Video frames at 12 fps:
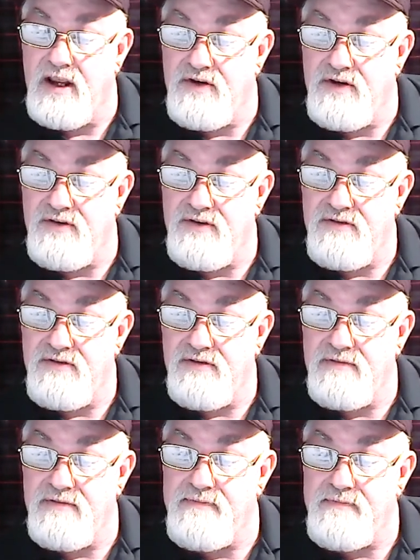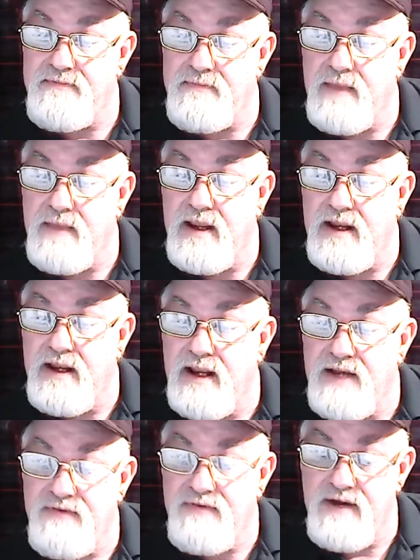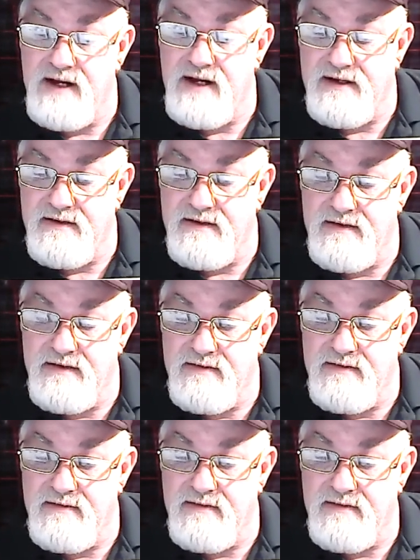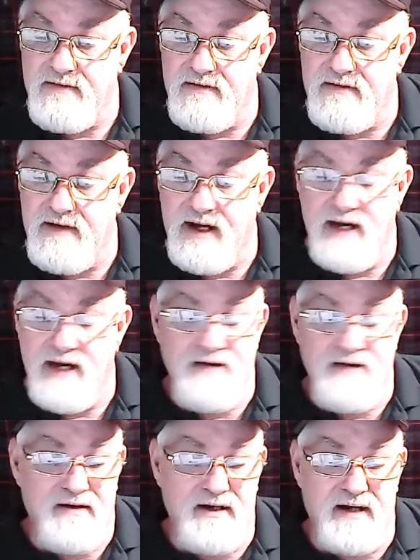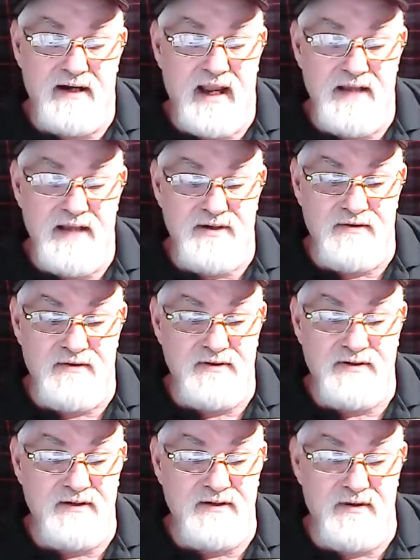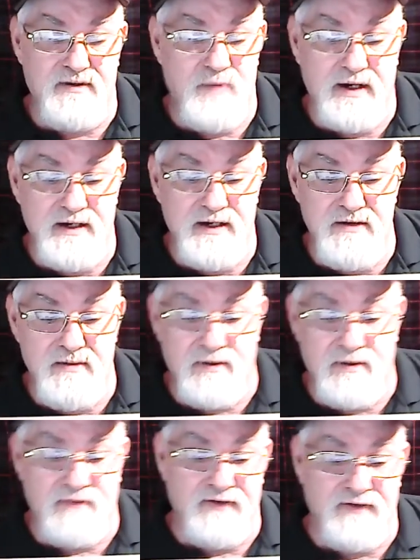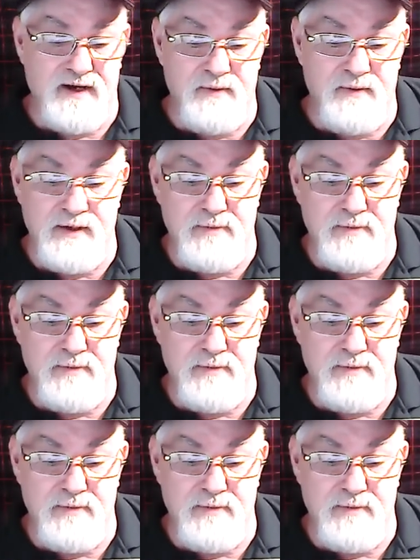True. That's right. And then you got little assholes, winding you up all fucking week.